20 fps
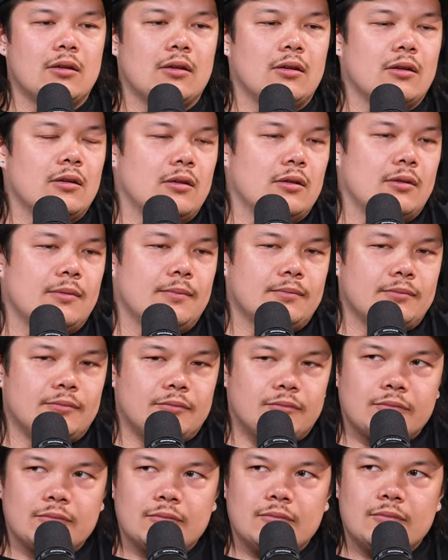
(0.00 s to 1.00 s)
Do do the
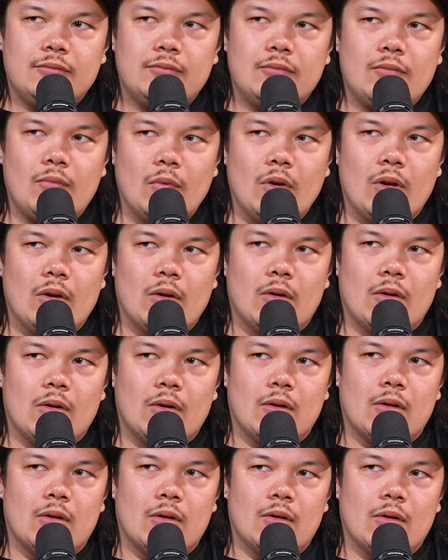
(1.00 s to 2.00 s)
wake your ass up with the
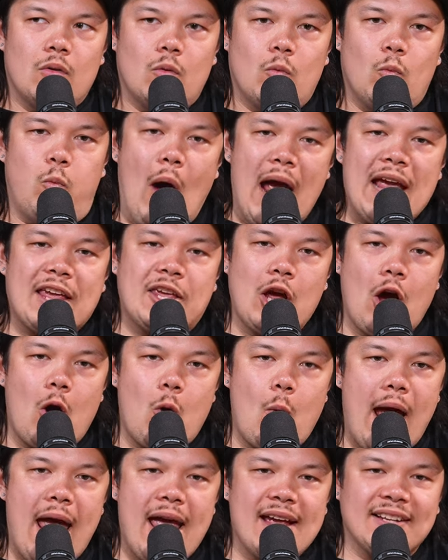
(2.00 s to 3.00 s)
megaphone. Wake
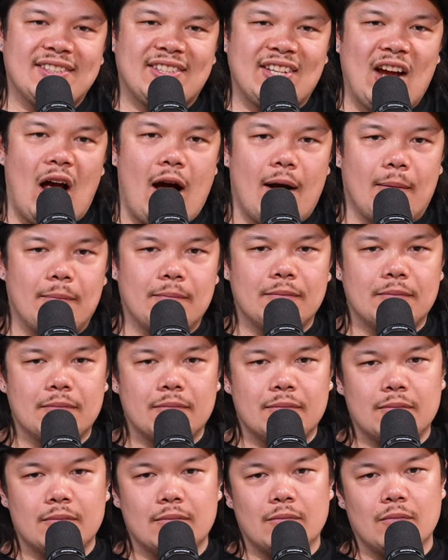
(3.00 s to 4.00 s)
your ass up.
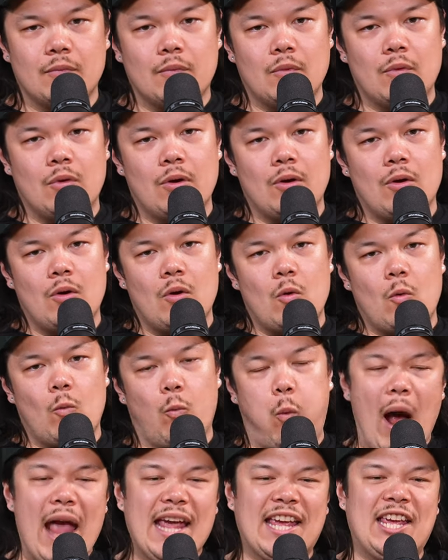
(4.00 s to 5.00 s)

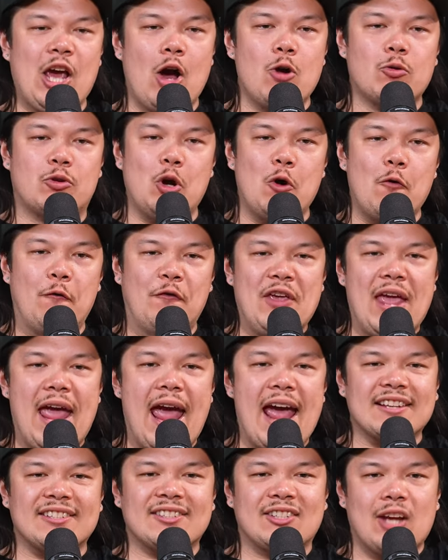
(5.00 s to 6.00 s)
Wake your goofy
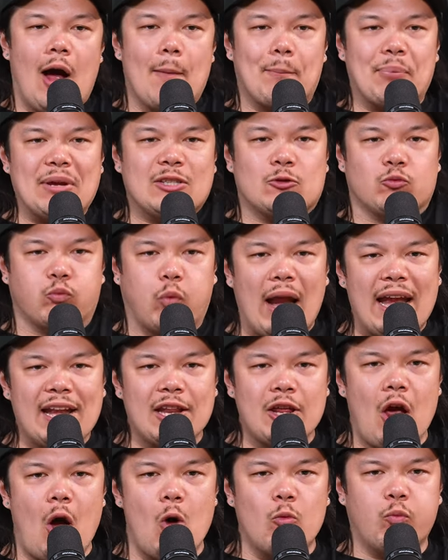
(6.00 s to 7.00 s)
ass up. It's
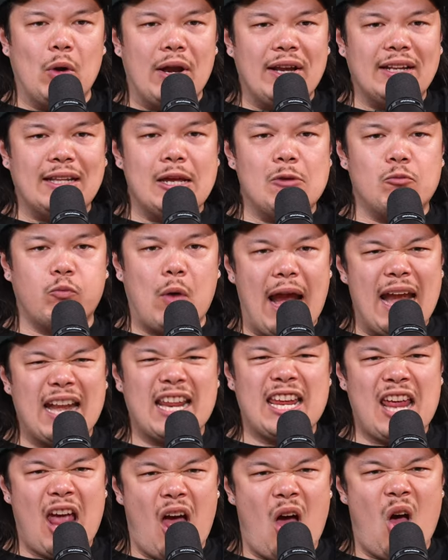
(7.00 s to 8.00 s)
Radio Ridley
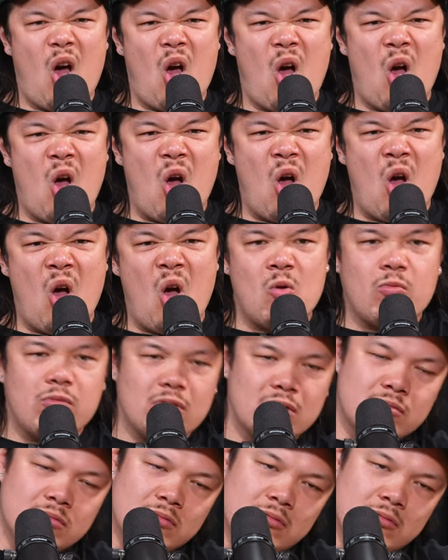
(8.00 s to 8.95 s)
Radio.